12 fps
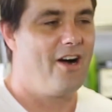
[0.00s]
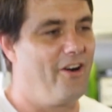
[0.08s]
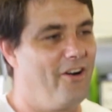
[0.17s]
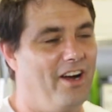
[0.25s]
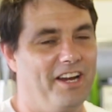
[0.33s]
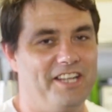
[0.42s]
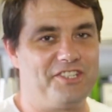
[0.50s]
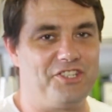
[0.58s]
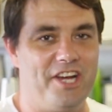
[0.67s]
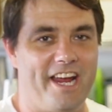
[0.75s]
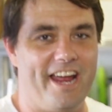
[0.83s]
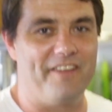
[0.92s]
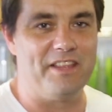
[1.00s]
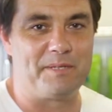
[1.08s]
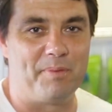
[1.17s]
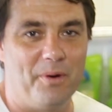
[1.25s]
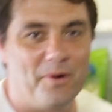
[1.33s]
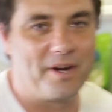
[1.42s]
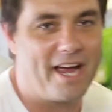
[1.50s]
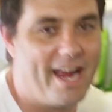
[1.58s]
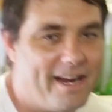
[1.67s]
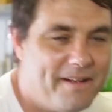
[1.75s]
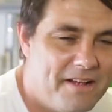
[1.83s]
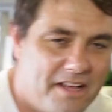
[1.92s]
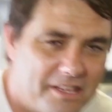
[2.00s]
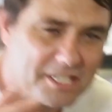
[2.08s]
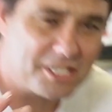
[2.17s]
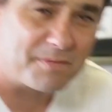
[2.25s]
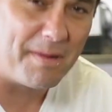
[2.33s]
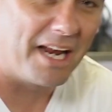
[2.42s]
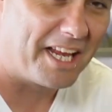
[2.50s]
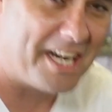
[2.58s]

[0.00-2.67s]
All right, let's check out this pork cake. The smell